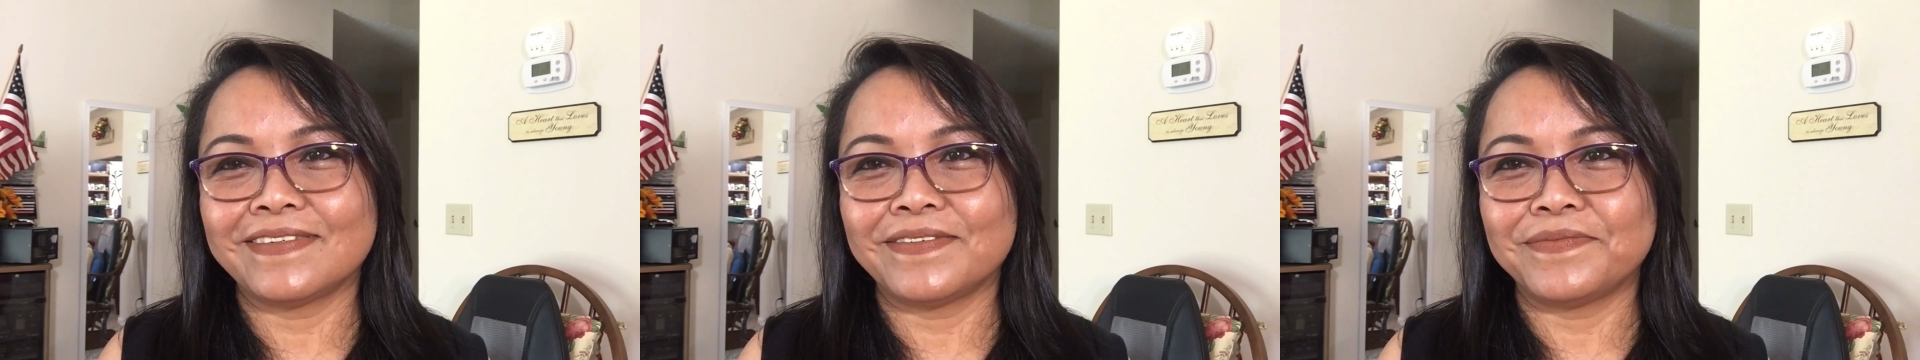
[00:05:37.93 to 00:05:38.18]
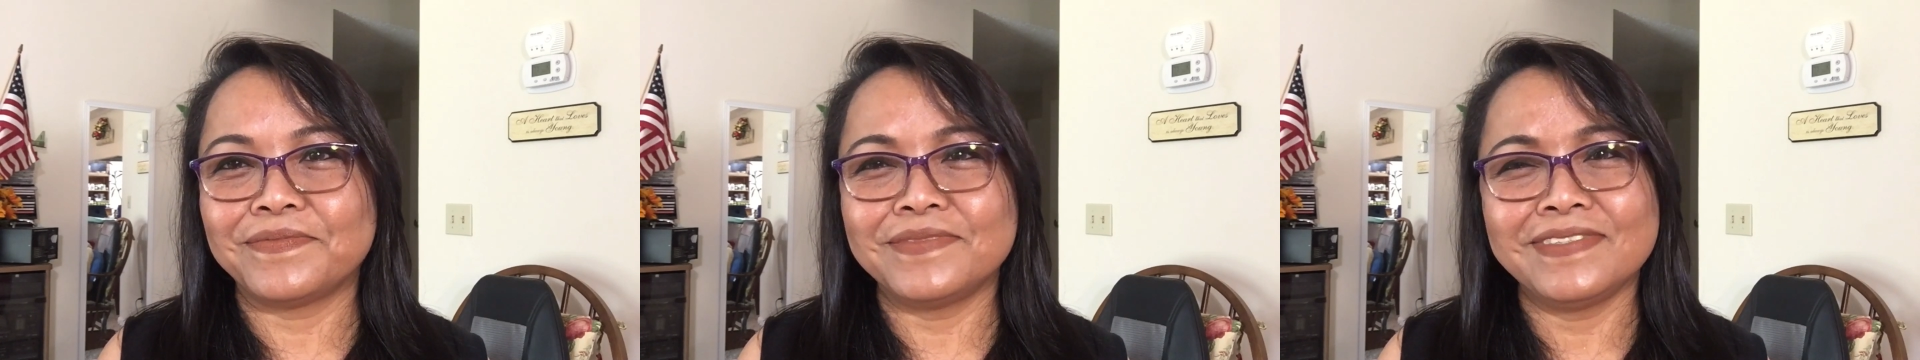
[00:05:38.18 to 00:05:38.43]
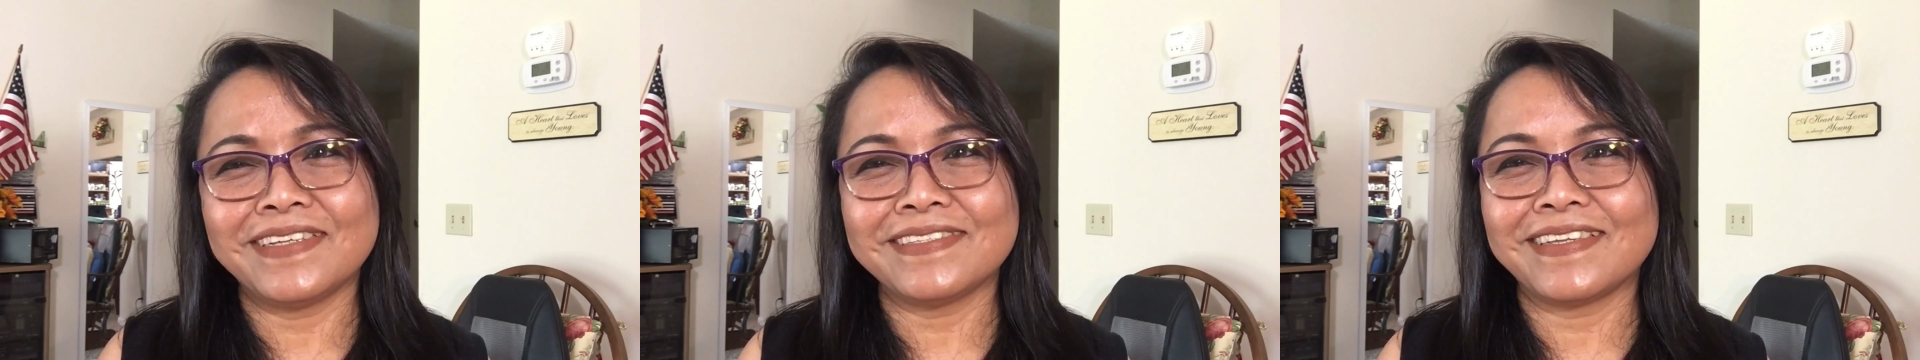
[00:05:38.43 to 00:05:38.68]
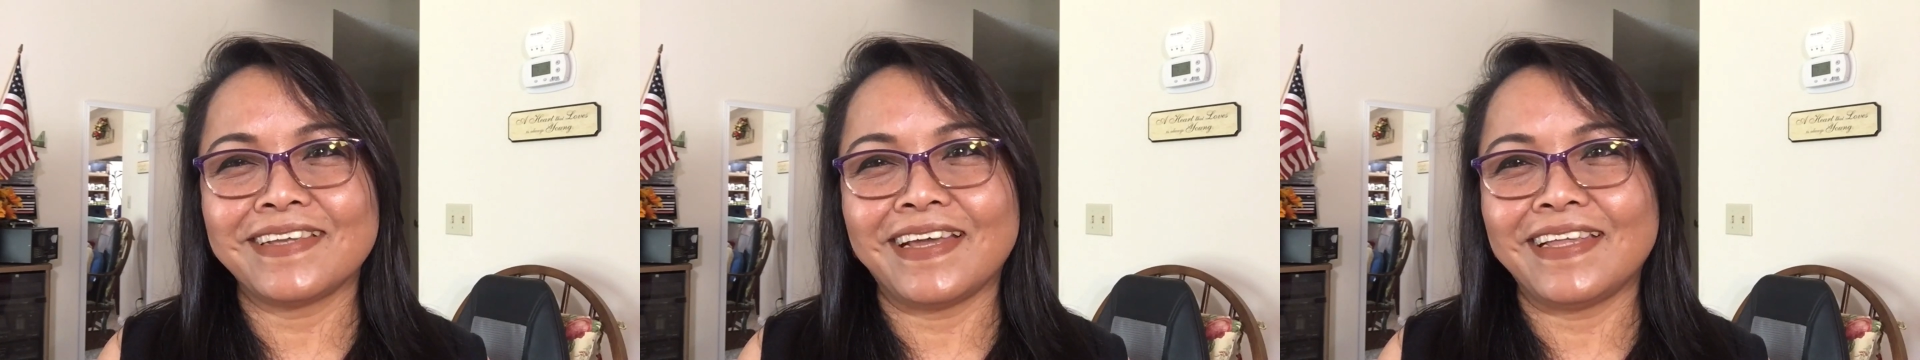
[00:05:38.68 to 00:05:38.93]
of, not
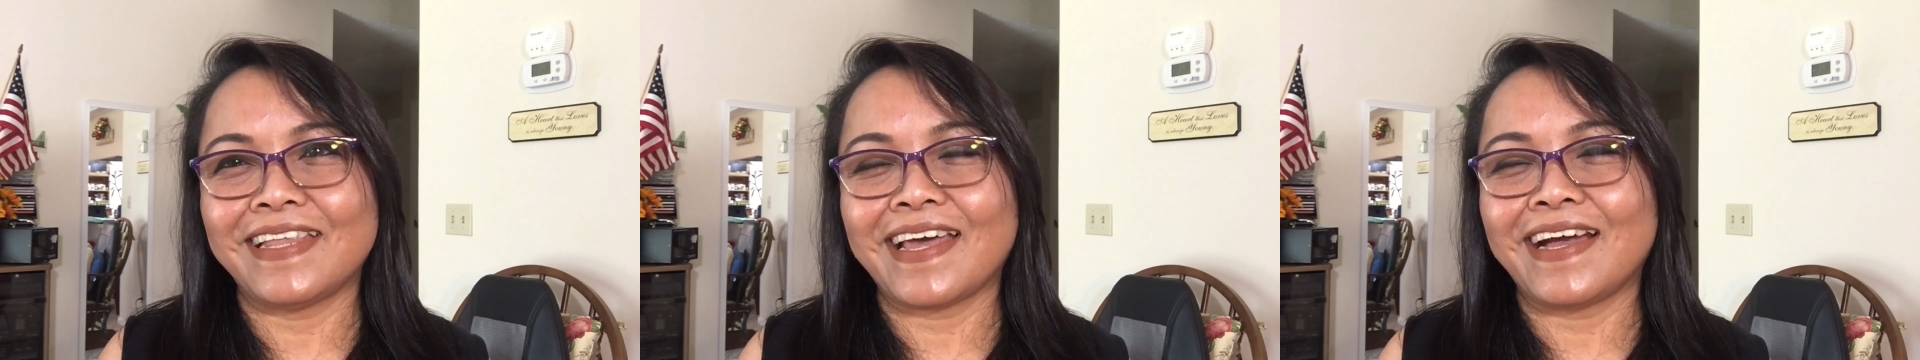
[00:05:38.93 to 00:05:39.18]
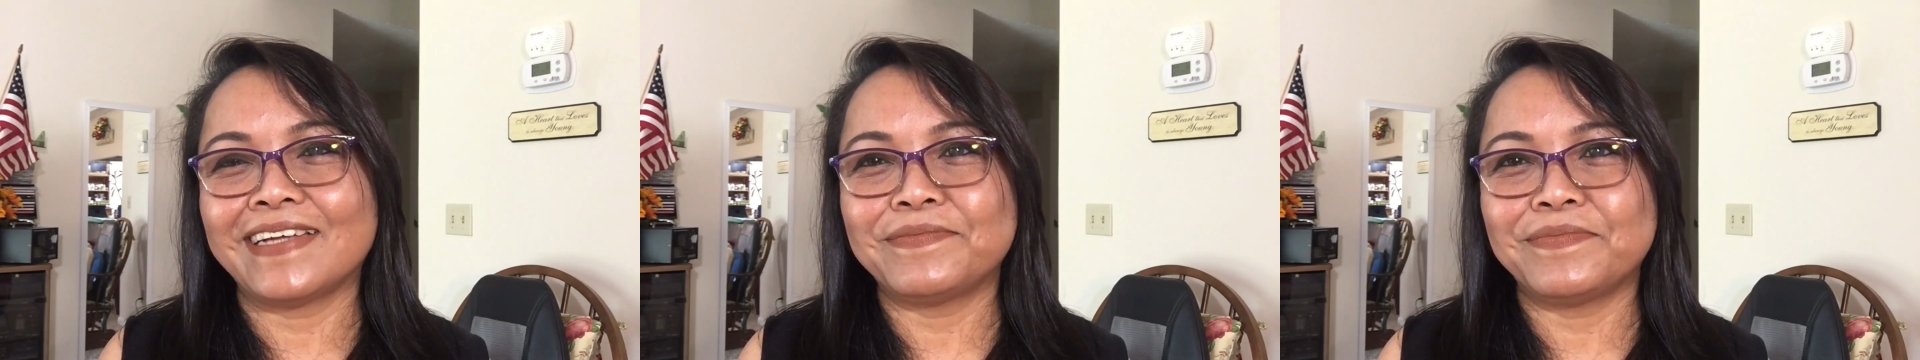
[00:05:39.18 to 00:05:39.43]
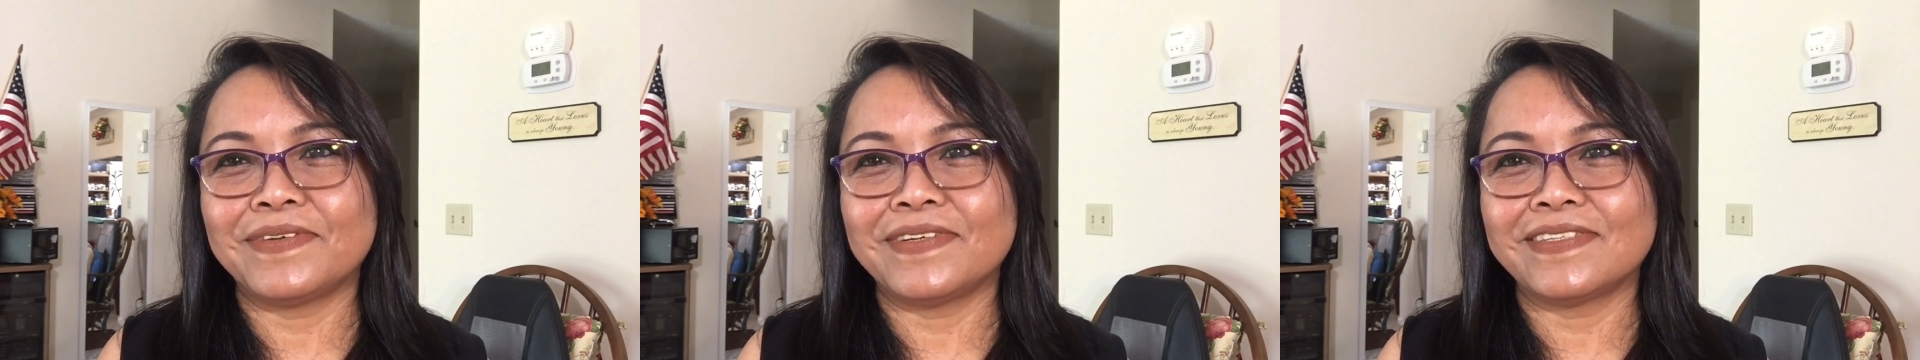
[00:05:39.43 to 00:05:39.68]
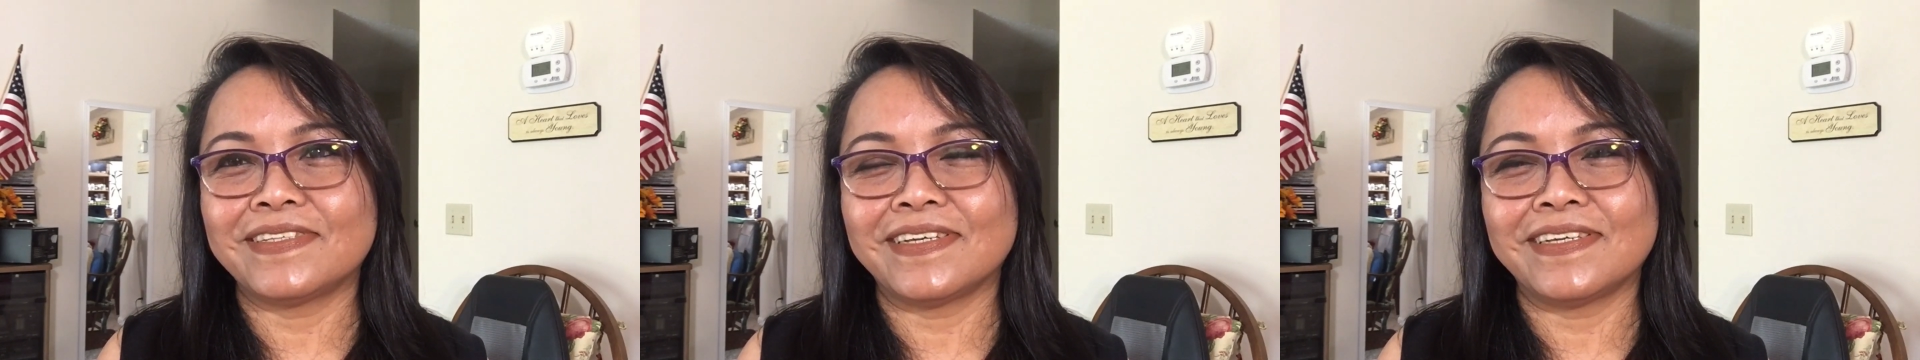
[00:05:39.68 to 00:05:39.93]
a lot, but